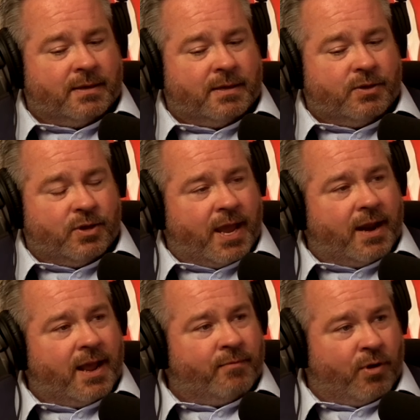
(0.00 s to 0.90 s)
you can't
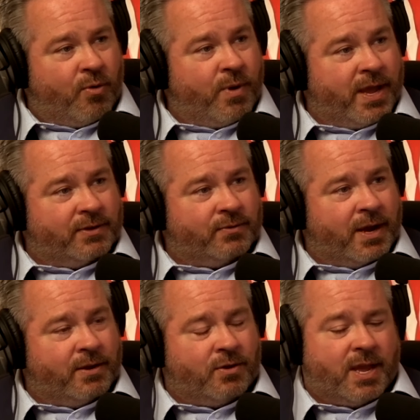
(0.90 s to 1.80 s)
have it all ways,
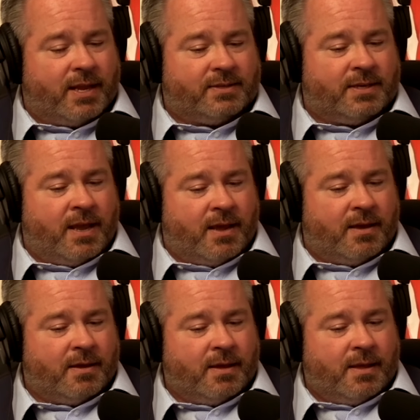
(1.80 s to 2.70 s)
right? You can't
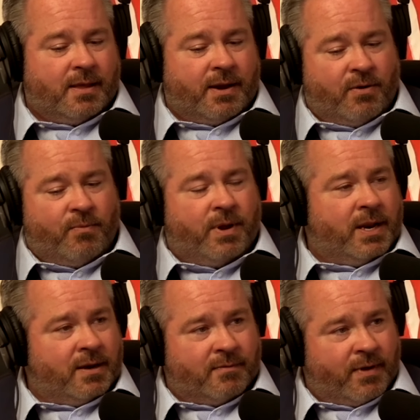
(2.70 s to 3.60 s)
say, I don't want
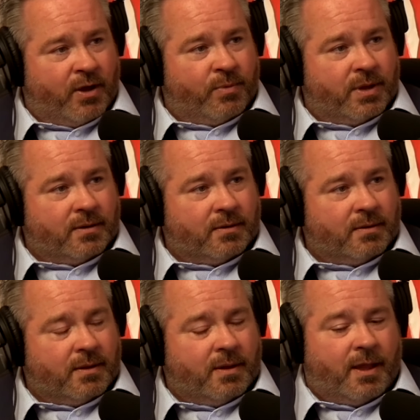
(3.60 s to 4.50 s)
any development
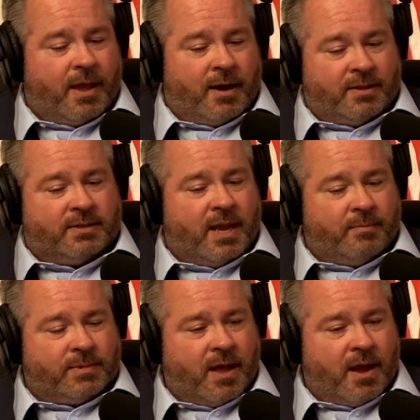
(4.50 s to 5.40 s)
and at the same
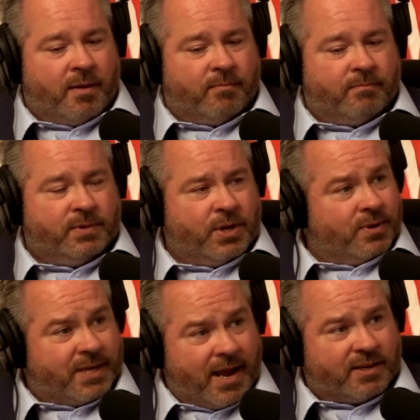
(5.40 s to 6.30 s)
time
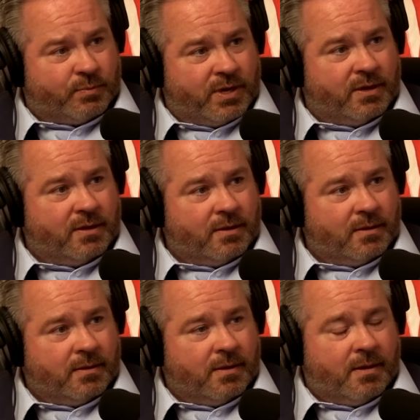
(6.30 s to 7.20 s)
don't tax me
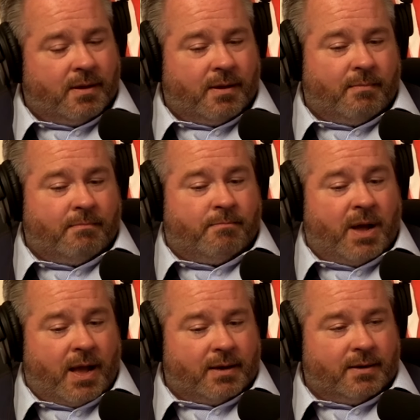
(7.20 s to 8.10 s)

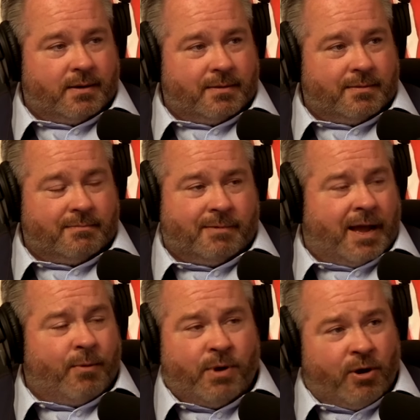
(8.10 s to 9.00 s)
but
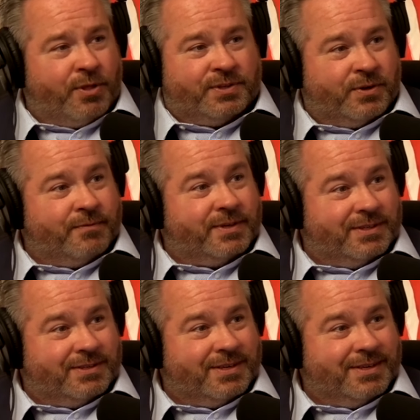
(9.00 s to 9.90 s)
i want all the
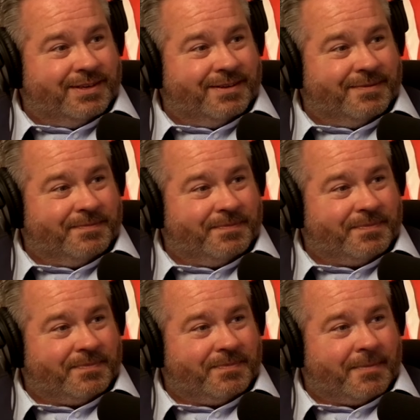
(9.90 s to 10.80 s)
services
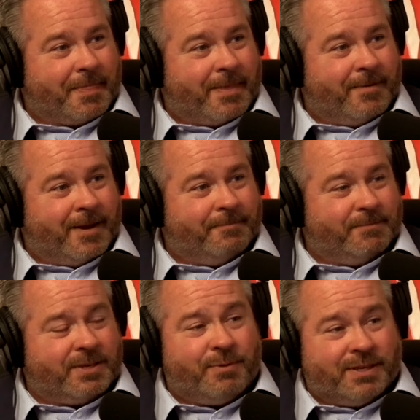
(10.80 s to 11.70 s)
right
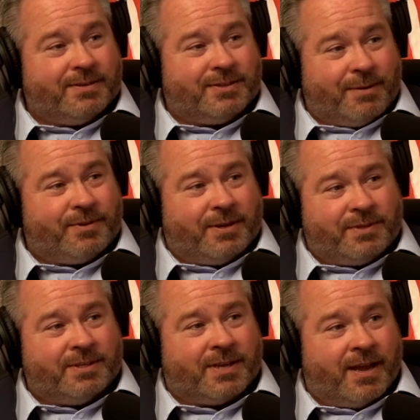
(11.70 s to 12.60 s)
something yeah. some, something's got to